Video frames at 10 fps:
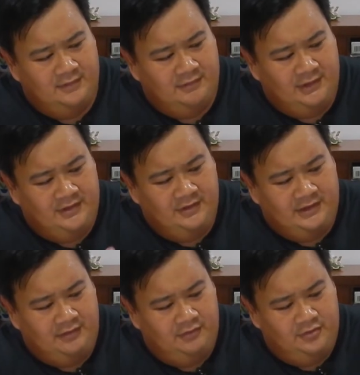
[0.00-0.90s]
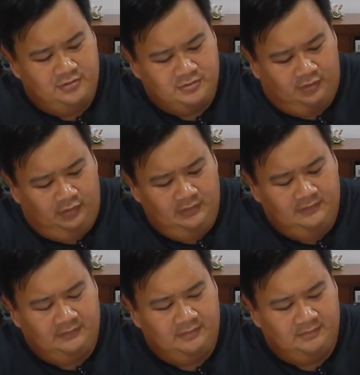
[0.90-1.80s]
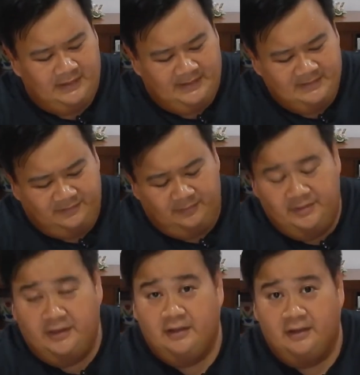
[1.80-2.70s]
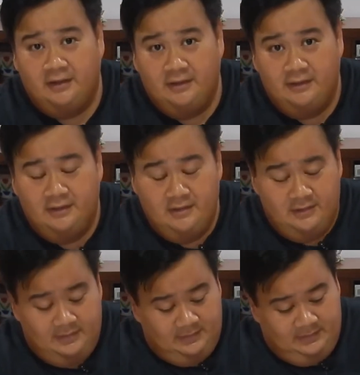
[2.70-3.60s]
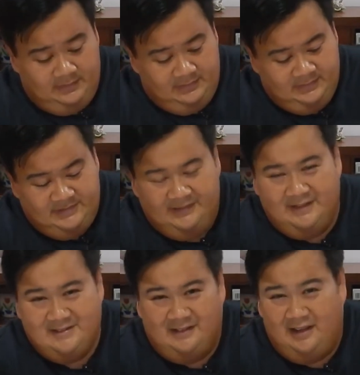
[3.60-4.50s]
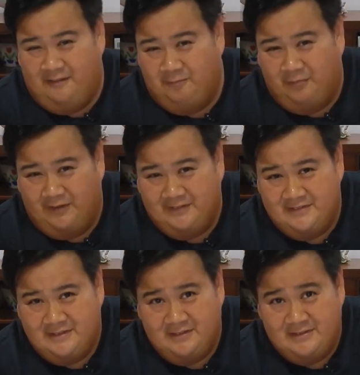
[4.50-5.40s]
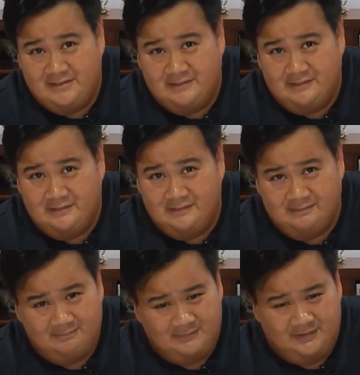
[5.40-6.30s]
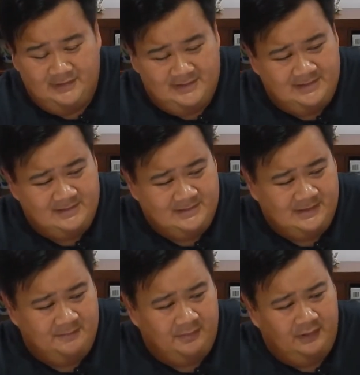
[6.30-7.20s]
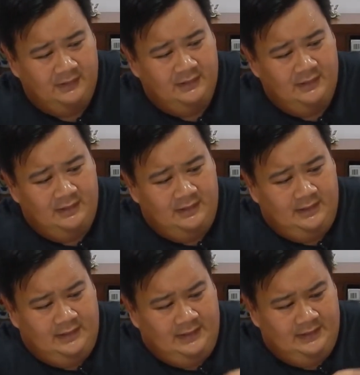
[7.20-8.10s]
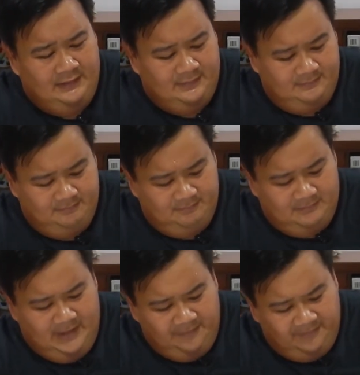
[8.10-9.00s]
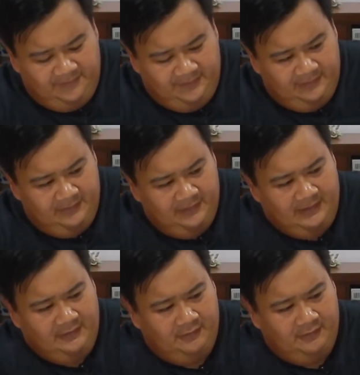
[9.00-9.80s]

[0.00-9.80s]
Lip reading: wherein you can use all the commands from here. See, there's a lot of buttons on this gimbal, and everything you can